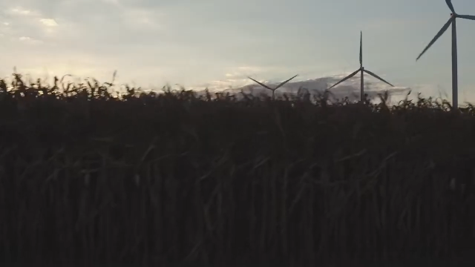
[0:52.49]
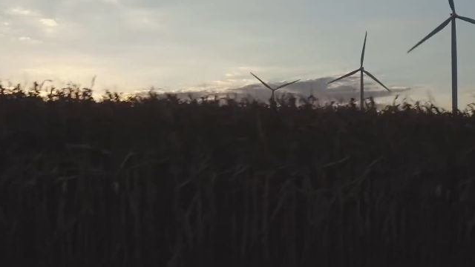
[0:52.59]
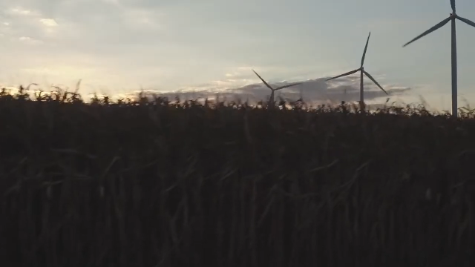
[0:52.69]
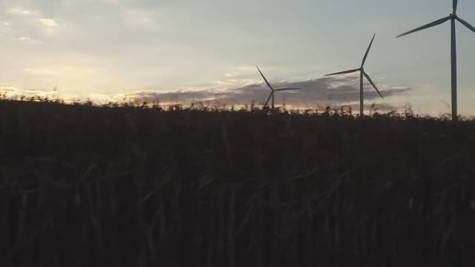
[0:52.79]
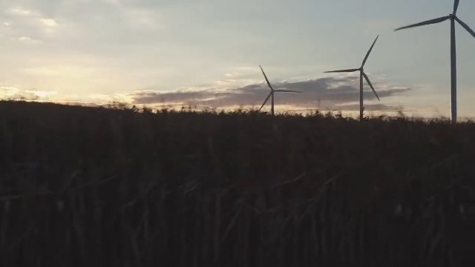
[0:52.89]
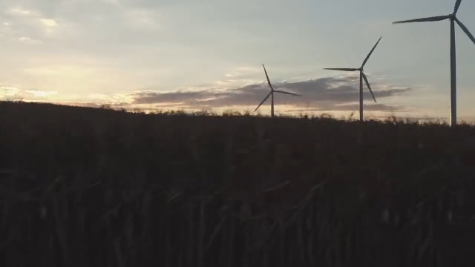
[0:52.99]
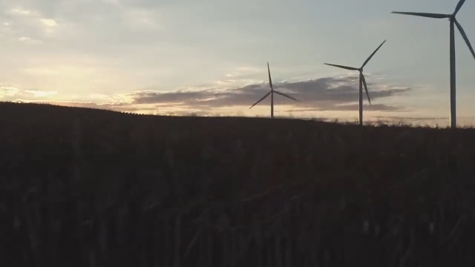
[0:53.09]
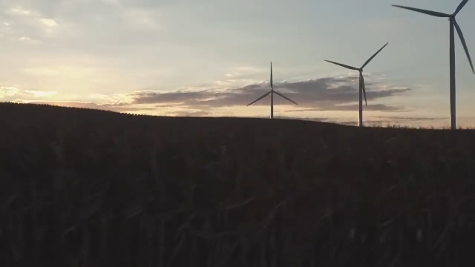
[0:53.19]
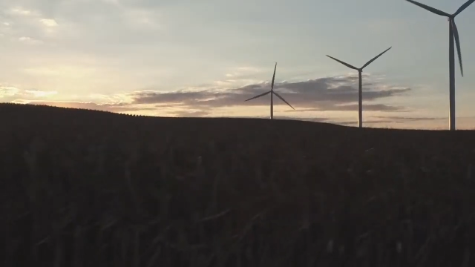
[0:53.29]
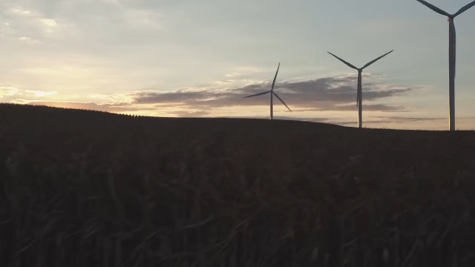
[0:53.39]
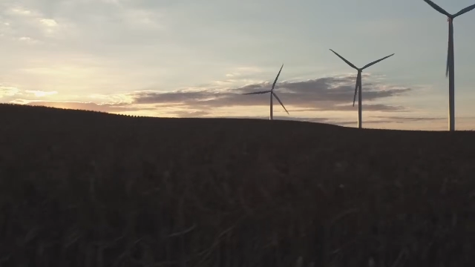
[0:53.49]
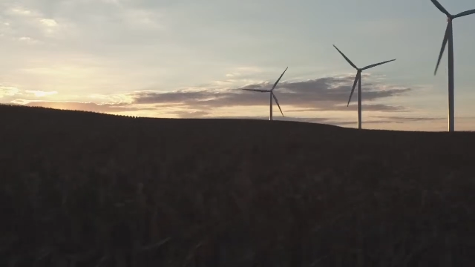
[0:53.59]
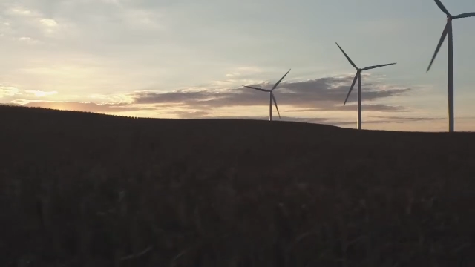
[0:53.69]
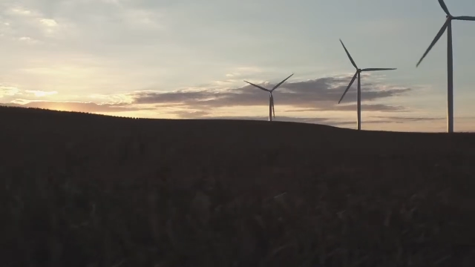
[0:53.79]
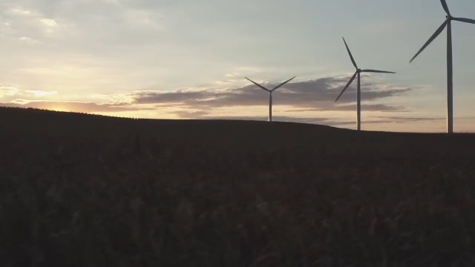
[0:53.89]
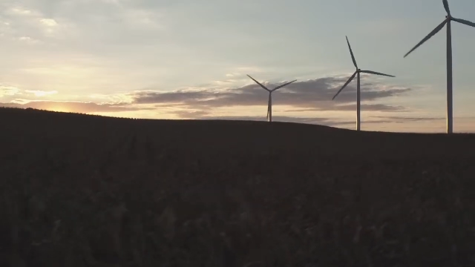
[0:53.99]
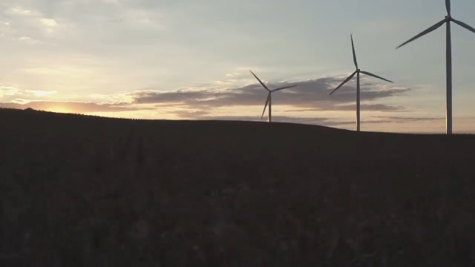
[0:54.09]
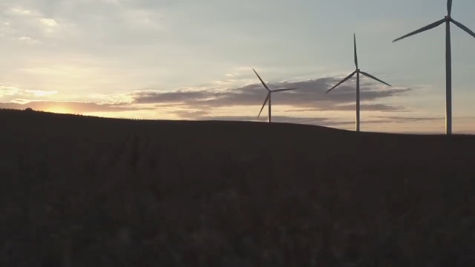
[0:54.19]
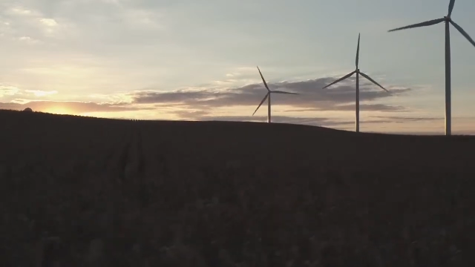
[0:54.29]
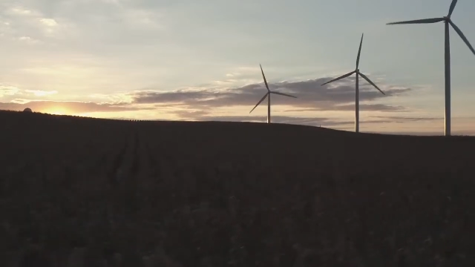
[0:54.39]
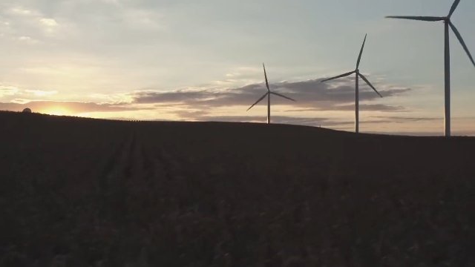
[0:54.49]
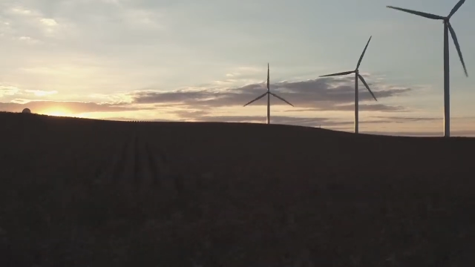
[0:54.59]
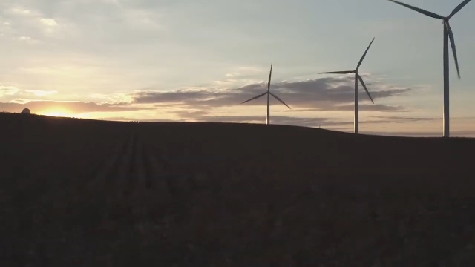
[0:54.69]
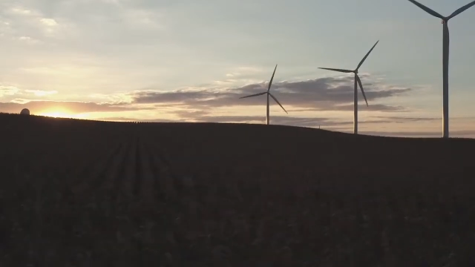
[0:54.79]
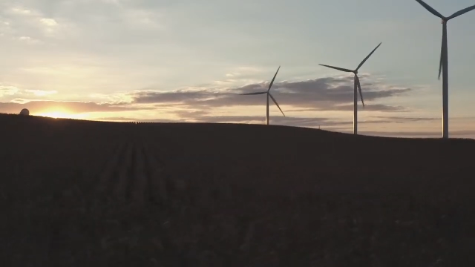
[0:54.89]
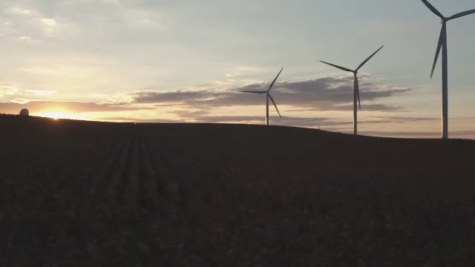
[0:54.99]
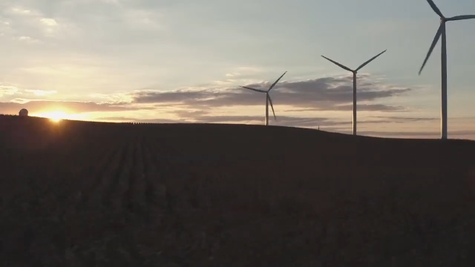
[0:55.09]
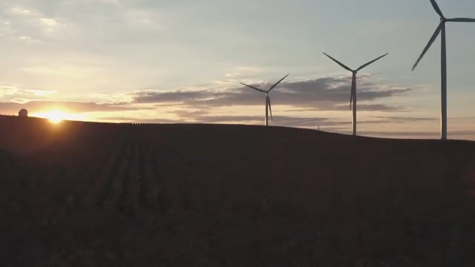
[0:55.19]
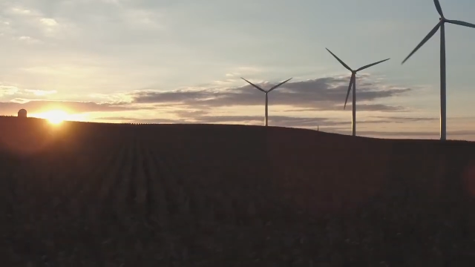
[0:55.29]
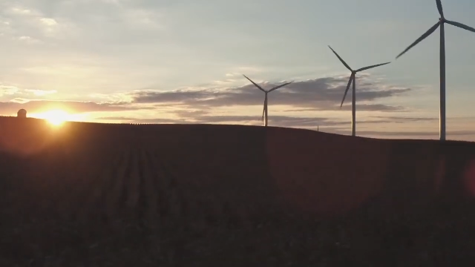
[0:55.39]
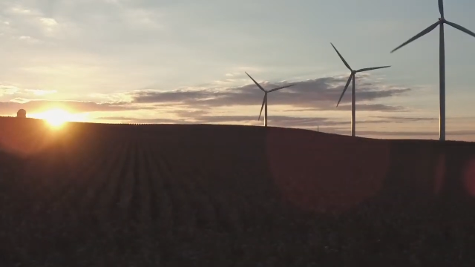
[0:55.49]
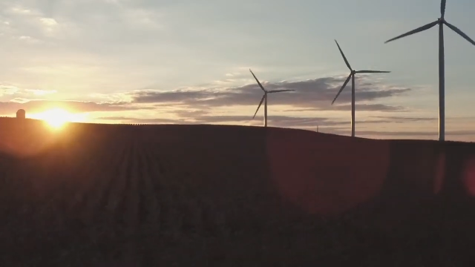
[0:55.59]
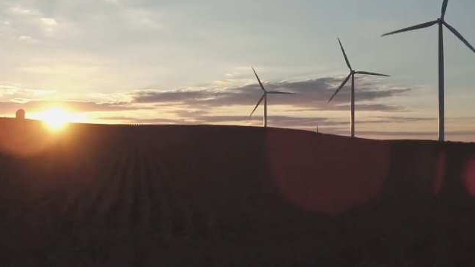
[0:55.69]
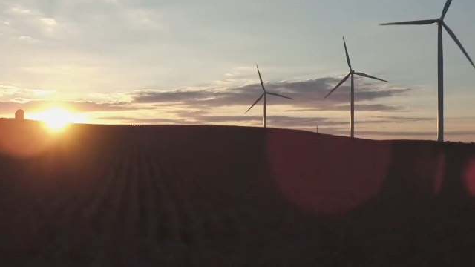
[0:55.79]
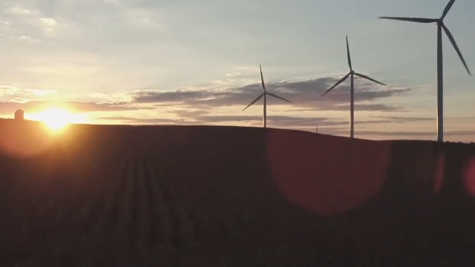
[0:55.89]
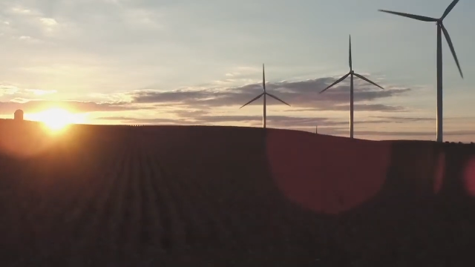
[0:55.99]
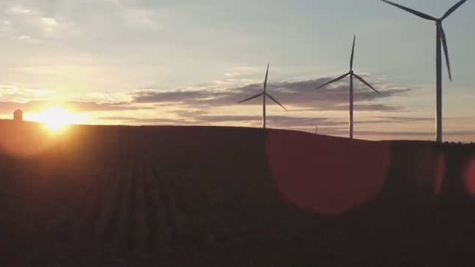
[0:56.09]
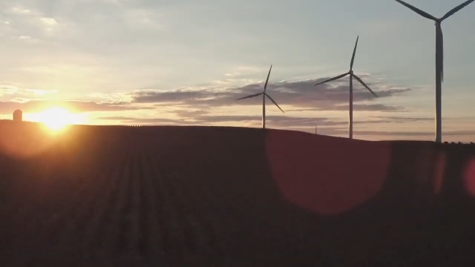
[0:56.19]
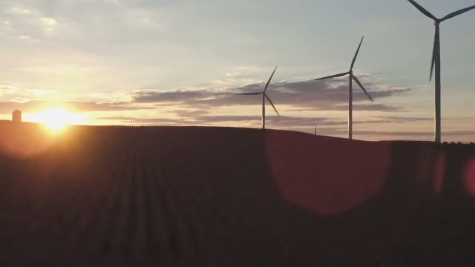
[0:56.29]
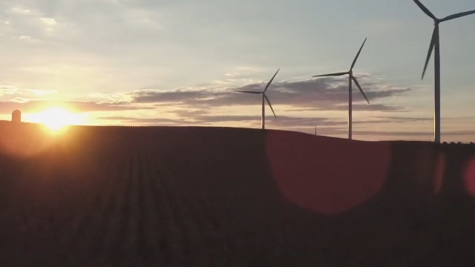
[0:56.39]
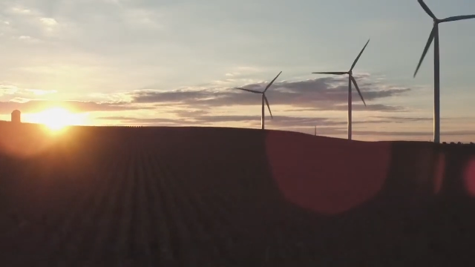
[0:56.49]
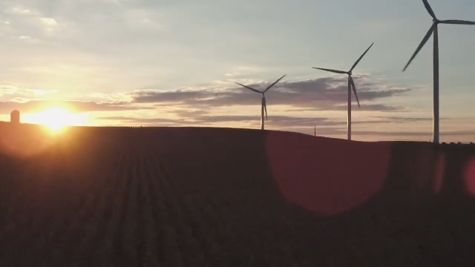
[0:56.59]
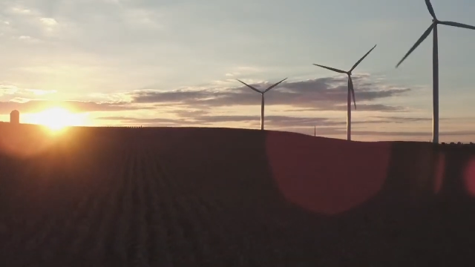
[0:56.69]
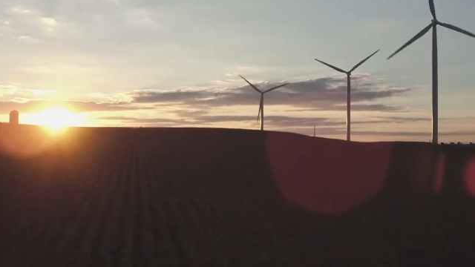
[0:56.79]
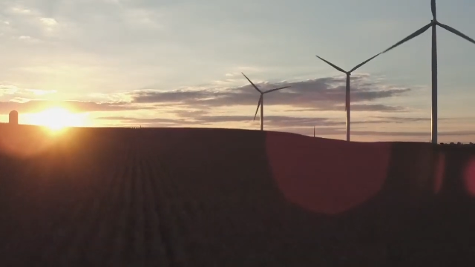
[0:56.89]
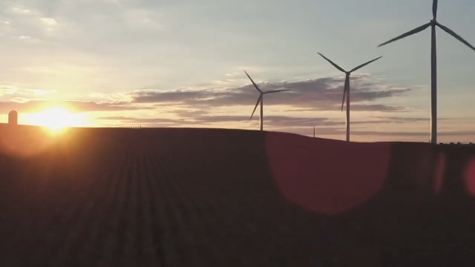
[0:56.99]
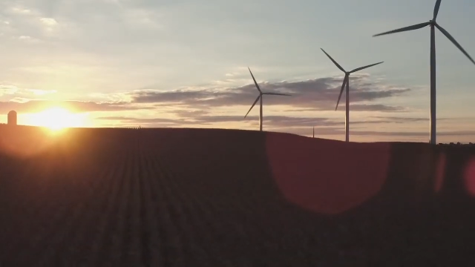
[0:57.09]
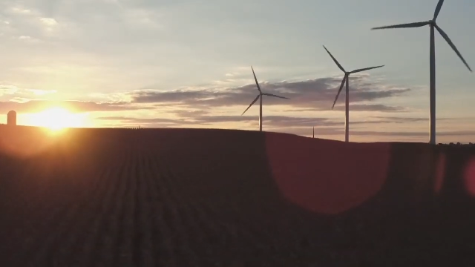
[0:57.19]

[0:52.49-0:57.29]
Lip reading: (no speaker visible)